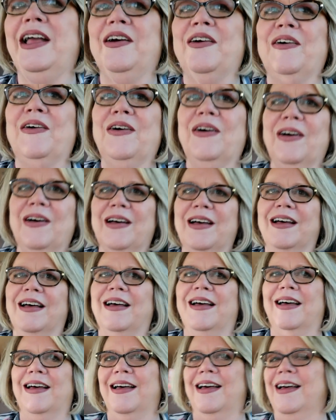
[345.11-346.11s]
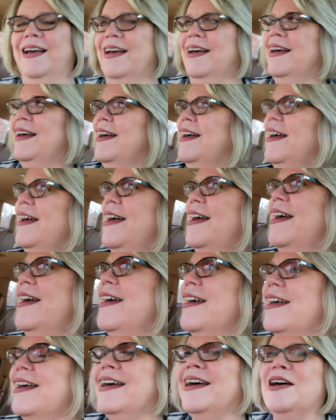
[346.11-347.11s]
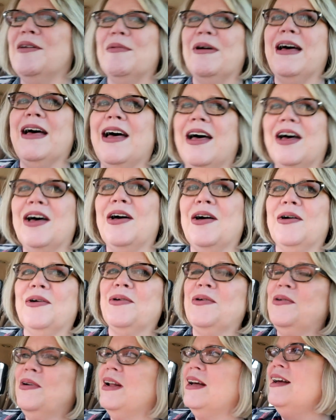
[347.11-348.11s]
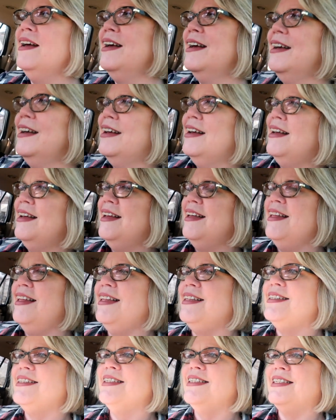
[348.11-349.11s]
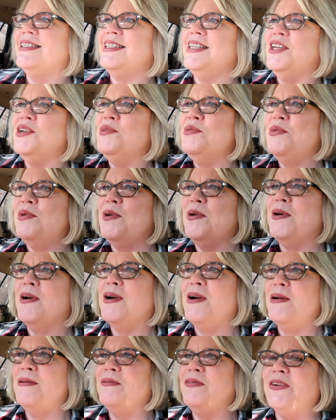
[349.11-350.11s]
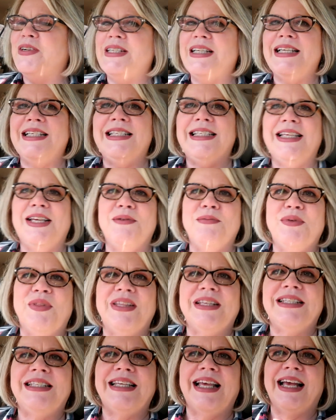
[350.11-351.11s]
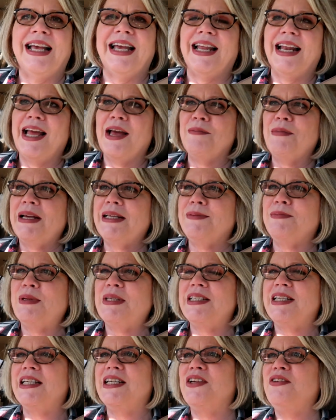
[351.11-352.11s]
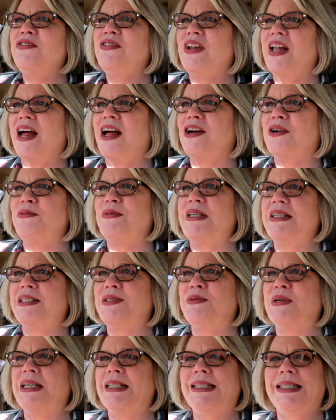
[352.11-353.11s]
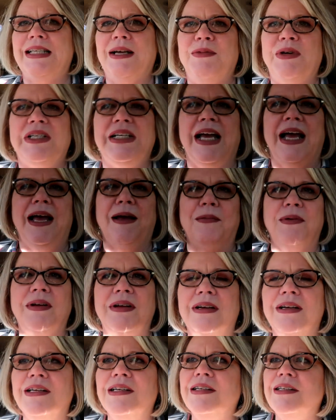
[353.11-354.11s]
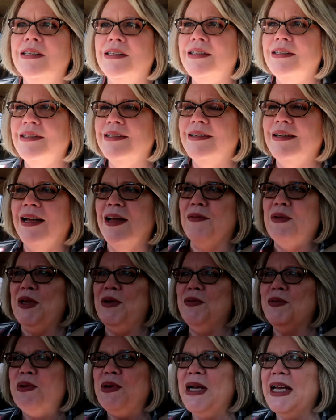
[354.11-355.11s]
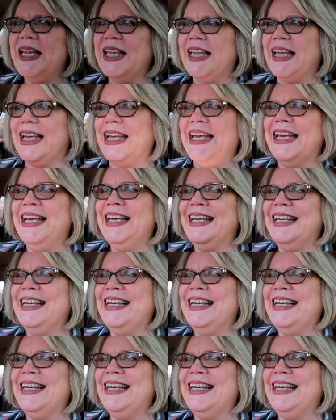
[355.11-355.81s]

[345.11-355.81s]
now. Come on. This is too warm for December the second. How am I supposed to do Vlogmas when it's summertime? I mean, really.